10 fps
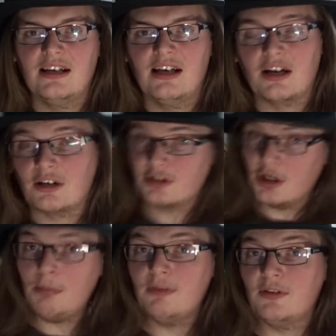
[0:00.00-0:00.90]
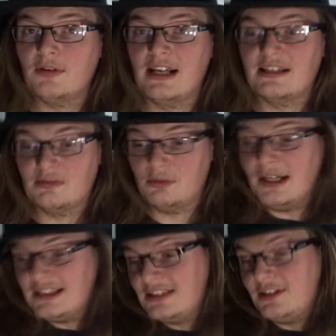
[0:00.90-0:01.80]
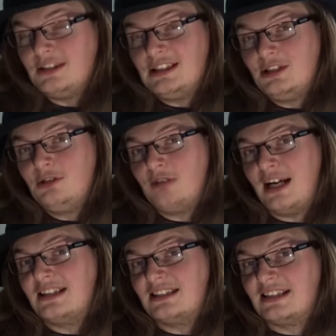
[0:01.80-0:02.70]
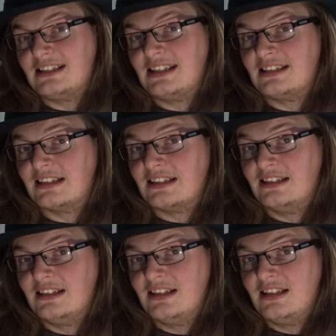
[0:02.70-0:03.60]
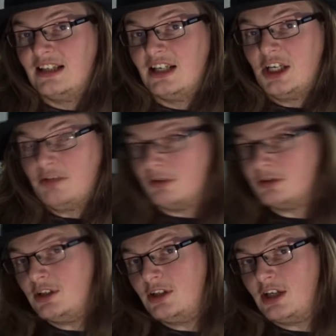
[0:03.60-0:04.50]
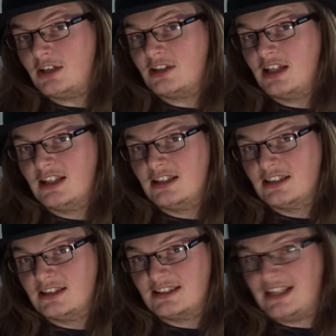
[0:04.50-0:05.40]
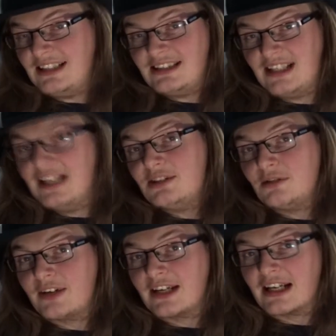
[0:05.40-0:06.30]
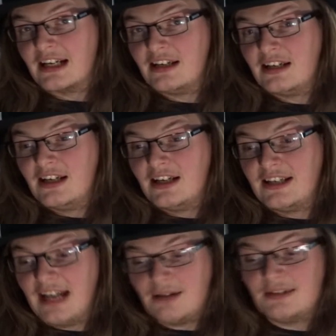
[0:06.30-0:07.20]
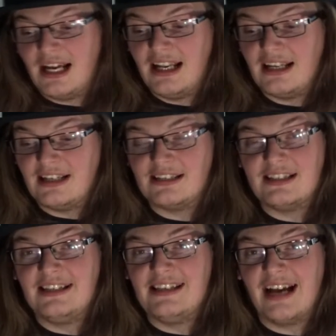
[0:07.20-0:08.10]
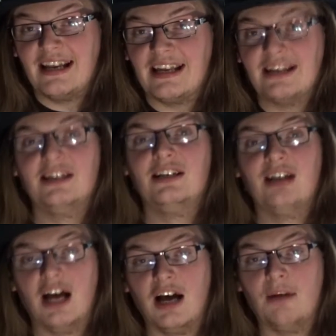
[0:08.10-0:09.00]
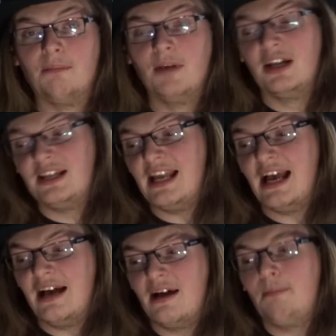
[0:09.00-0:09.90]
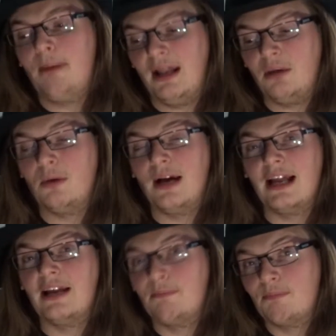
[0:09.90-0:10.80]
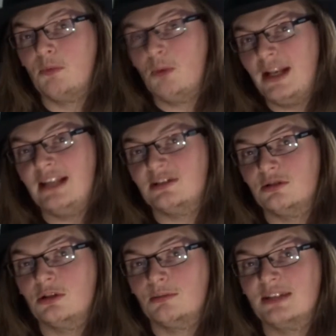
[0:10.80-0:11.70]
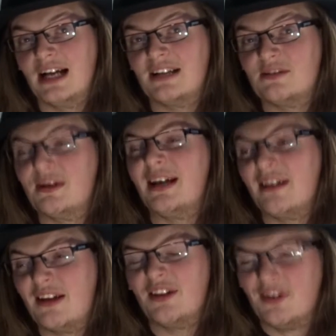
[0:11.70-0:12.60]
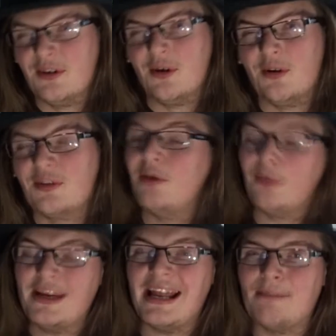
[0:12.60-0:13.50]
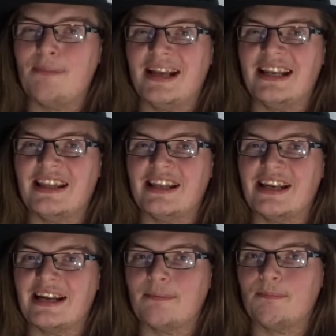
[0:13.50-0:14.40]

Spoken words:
And on top of all this, why she's losing two dragons this season, you've also got Sansa Littlefinger now telling Dany, yeah, by the way, when this all comes down to it, the North, we ain't bending the knee.